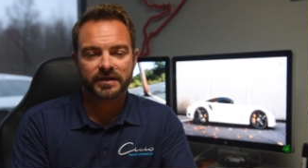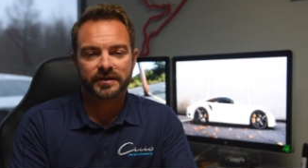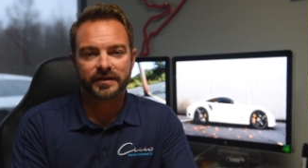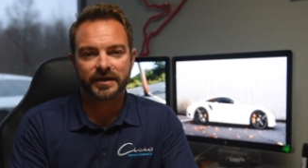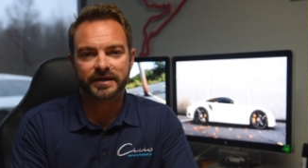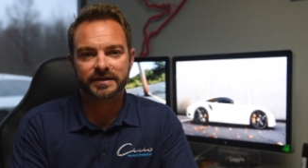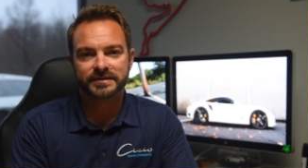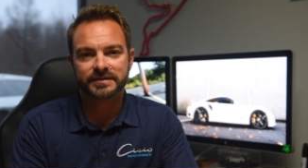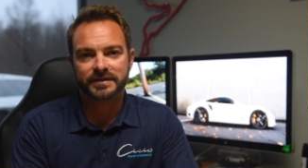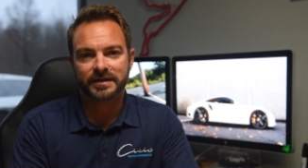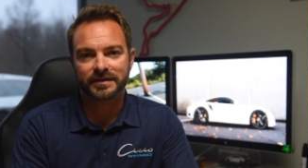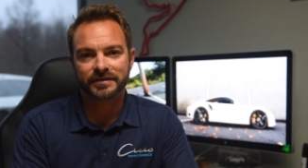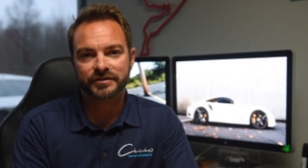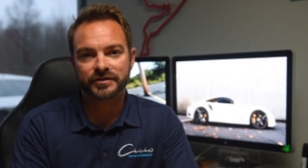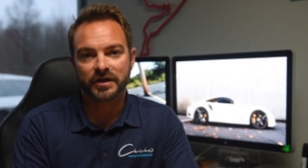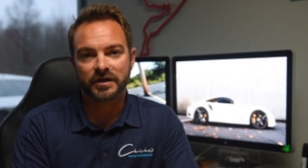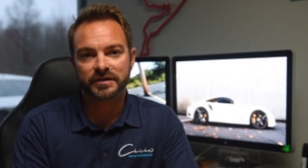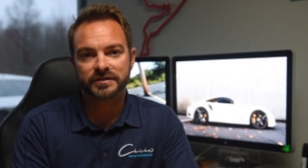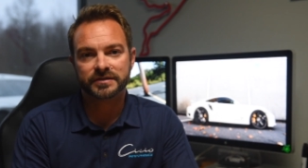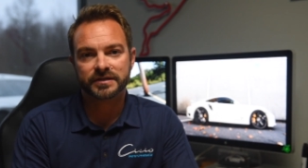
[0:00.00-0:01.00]
they sent
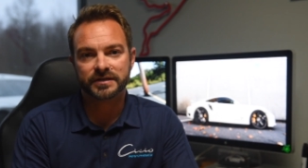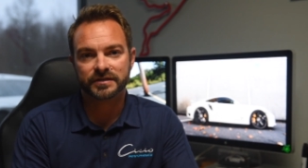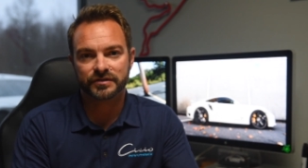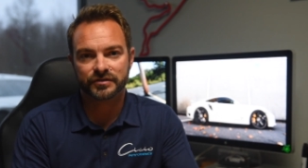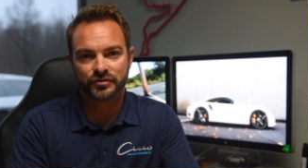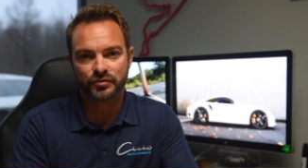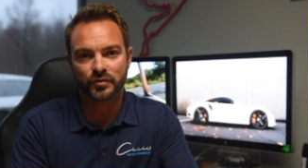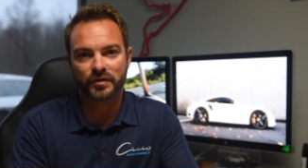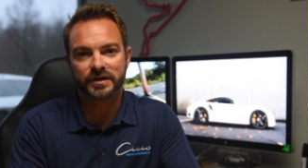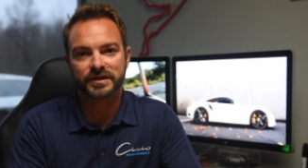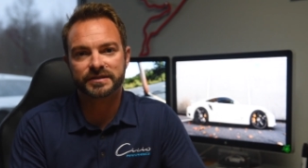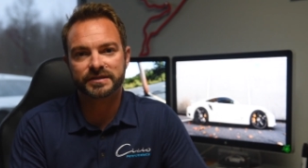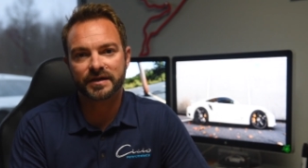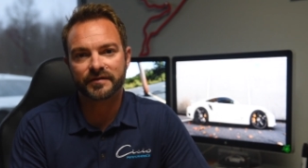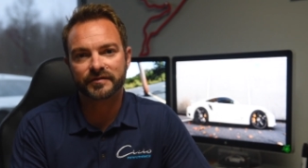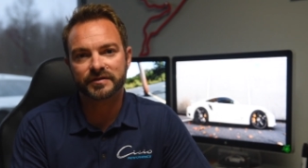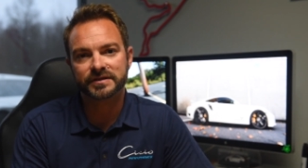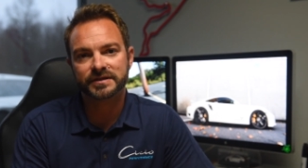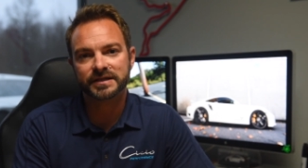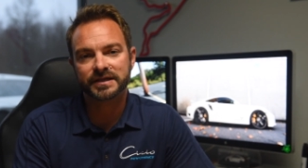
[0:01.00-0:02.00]
us his
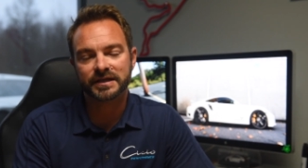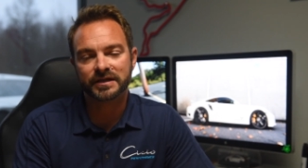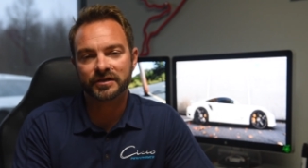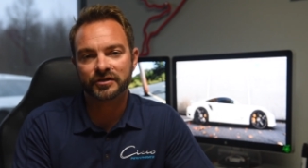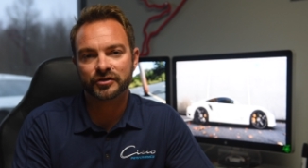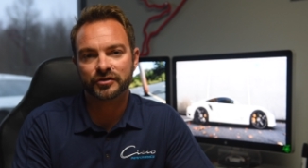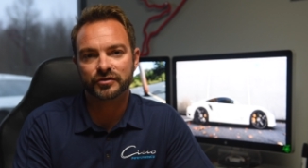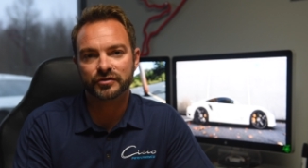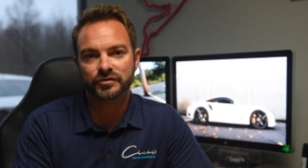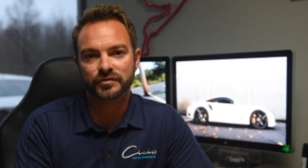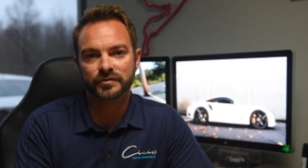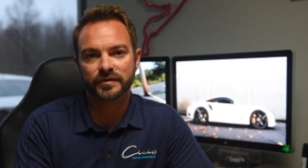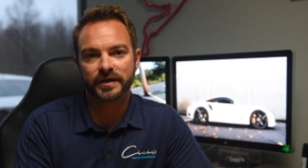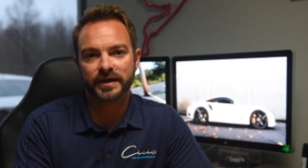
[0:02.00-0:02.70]
2017 to do